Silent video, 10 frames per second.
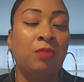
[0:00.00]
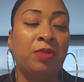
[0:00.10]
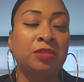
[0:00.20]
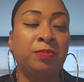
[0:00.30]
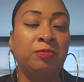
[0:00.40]

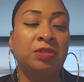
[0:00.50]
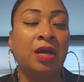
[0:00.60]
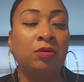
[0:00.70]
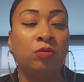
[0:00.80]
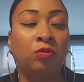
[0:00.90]
Possibly was an
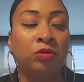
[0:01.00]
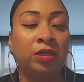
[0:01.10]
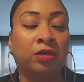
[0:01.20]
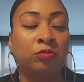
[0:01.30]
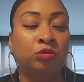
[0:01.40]

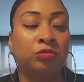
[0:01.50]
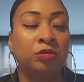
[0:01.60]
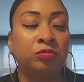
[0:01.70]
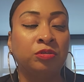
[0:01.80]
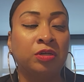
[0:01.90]
alcoholic or a
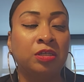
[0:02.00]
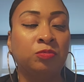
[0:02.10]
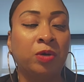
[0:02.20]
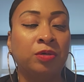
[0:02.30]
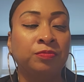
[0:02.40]
drug user as
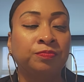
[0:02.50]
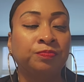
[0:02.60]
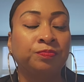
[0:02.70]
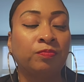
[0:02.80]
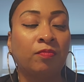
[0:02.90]
well.
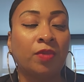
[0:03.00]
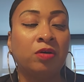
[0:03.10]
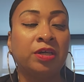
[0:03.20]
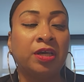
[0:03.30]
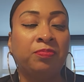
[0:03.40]

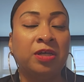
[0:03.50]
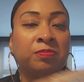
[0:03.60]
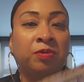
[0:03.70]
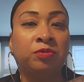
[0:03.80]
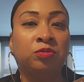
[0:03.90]
Okay,
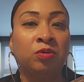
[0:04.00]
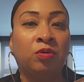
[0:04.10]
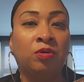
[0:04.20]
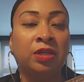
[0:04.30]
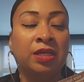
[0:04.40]
possibly was doing
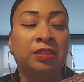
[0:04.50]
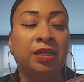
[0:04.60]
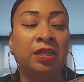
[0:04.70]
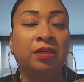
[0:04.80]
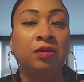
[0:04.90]
online
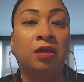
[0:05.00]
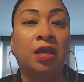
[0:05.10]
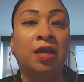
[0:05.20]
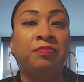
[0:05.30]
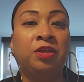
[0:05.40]
dating,
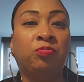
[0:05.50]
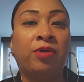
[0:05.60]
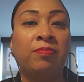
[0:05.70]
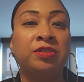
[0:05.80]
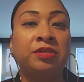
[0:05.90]
empty
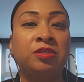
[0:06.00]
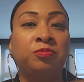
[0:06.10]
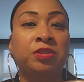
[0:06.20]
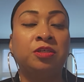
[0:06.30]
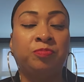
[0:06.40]
promises
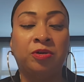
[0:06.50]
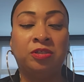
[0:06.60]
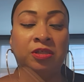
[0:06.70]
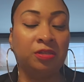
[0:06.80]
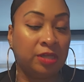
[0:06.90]
with this
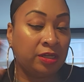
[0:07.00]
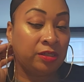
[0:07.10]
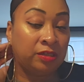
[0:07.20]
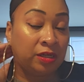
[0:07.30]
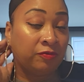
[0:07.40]
person. They
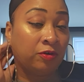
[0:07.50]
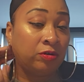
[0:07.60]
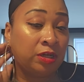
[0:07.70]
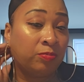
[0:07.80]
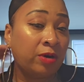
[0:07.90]
didn't deliver
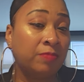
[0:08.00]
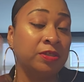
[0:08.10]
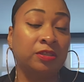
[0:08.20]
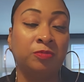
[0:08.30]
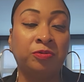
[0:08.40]
on their
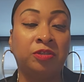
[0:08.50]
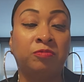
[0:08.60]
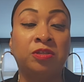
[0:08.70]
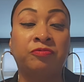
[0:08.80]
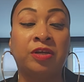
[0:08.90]
promise. This person
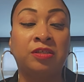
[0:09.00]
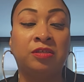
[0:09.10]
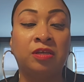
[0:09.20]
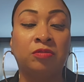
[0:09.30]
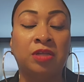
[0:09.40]
wasn't ready to
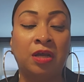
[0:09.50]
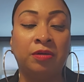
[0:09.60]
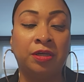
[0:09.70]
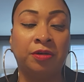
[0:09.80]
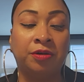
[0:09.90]
settle
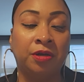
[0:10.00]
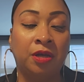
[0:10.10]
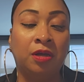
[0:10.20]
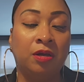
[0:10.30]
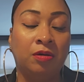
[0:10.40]
down here.
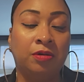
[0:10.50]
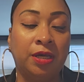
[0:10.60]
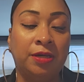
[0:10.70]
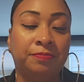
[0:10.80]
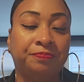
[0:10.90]

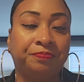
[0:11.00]
Okay.